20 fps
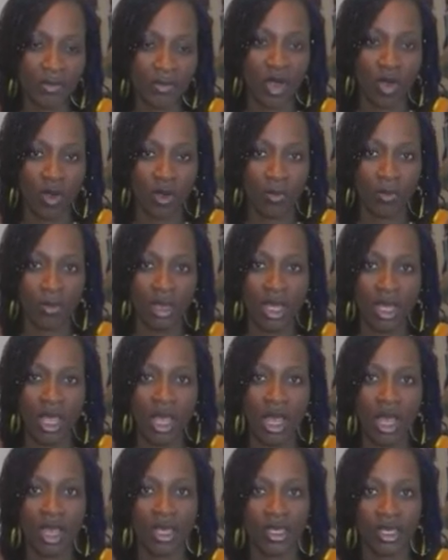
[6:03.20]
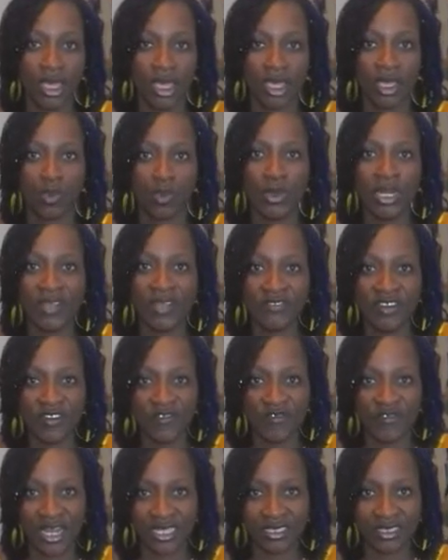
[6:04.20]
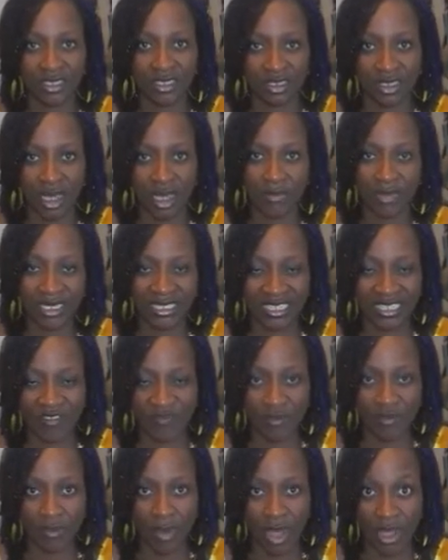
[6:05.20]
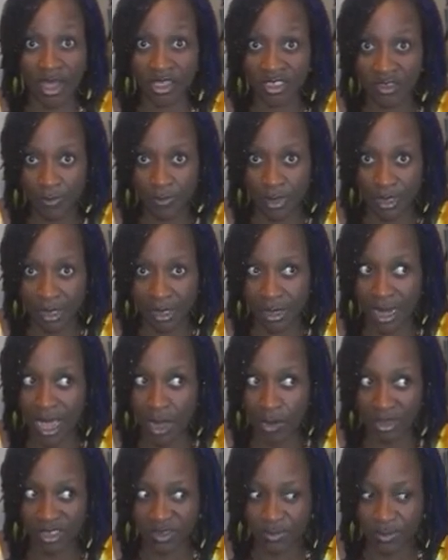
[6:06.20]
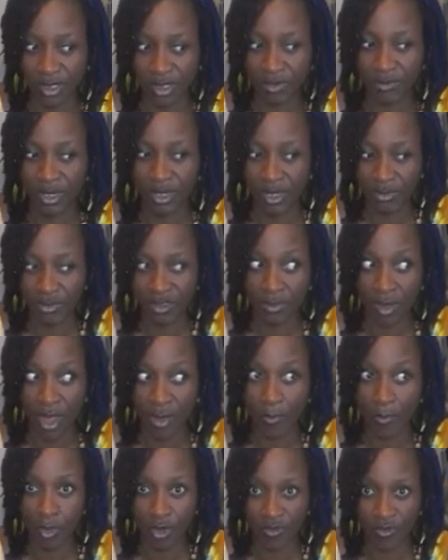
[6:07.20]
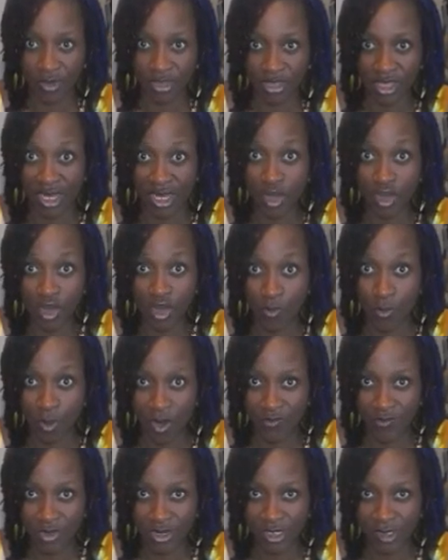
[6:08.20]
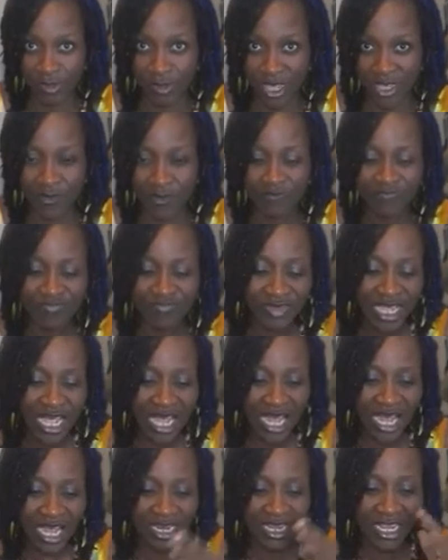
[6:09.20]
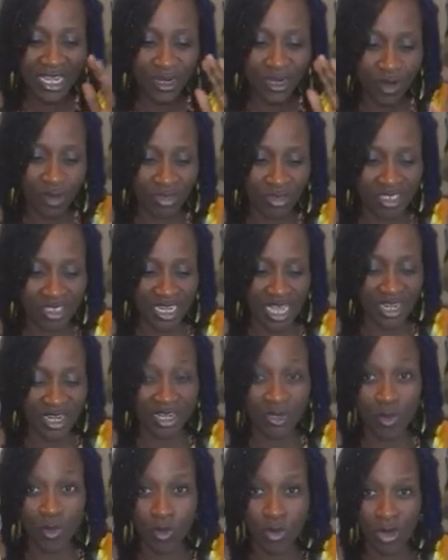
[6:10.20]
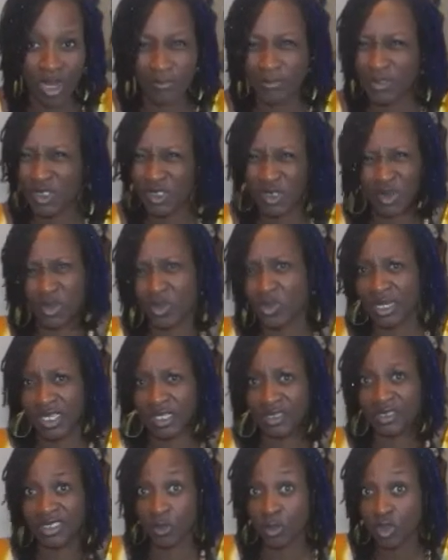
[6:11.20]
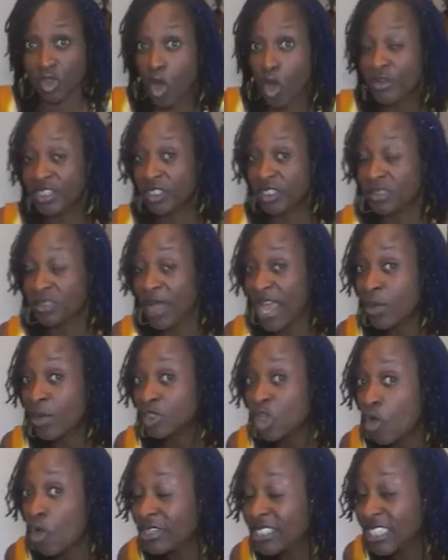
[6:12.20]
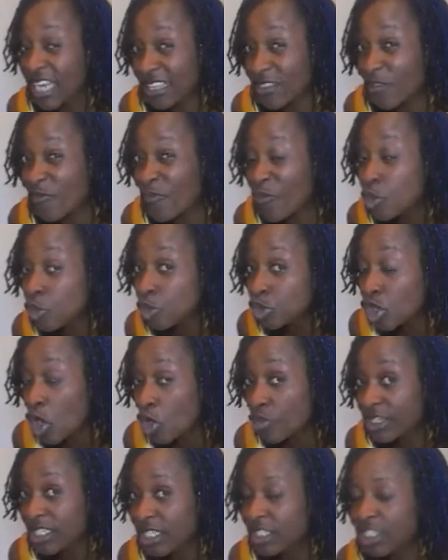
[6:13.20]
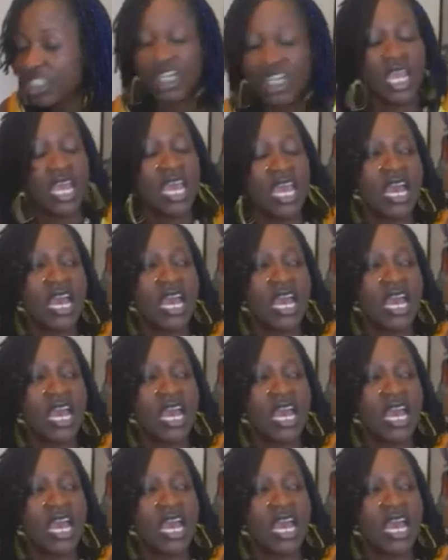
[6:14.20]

I'm home. Okay, we lived in flats at the time, myself and my husband, now husband, but he was my boyfriend then, new boyfriend as well. And he looked down and all I'm sure, all he could see was orange, because my hair was orange like the fruit, orange.